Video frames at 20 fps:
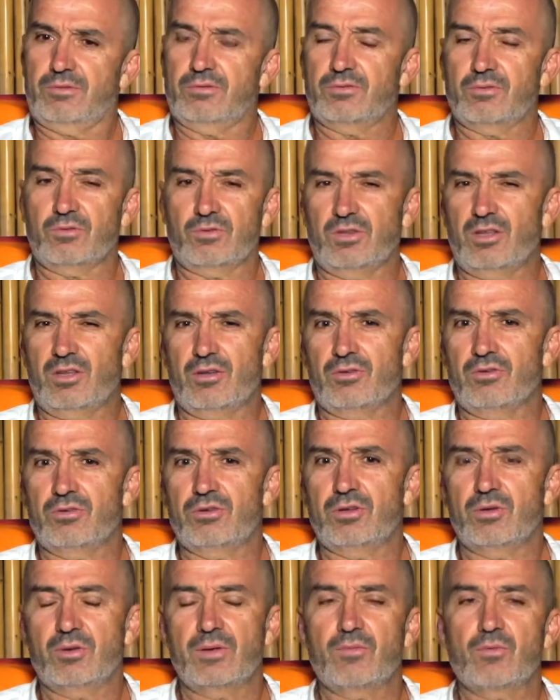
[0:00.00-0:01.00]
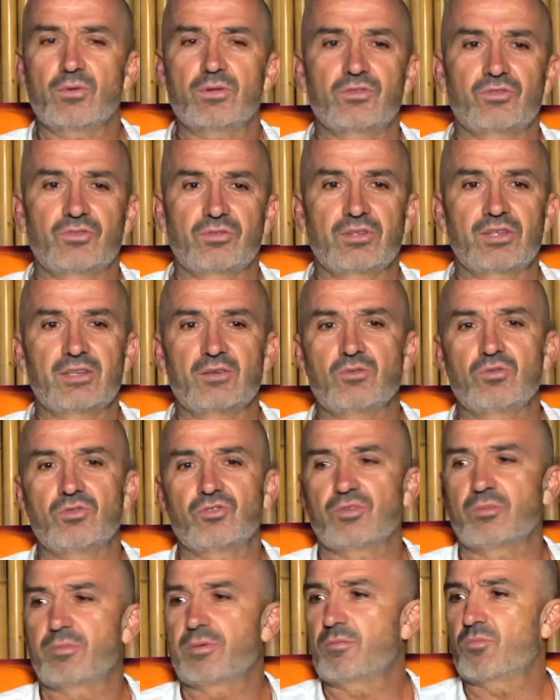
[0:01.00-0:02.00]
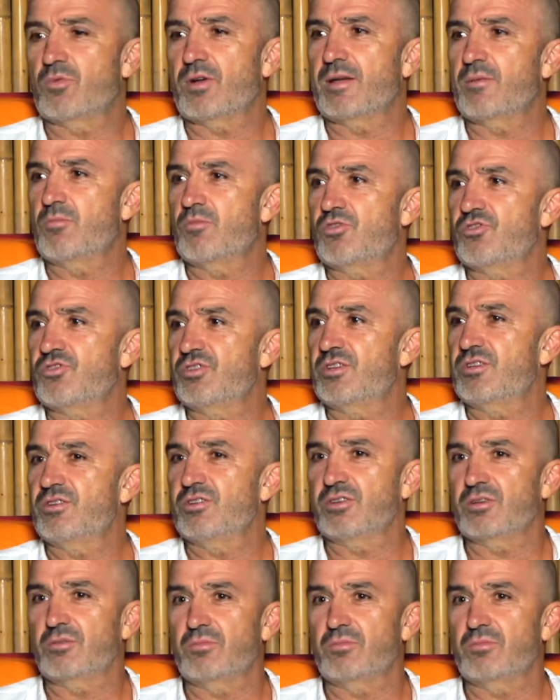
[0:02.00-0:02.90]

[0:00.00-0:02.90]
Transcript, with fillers: So no, everyone's equal, because I've been brainwashed into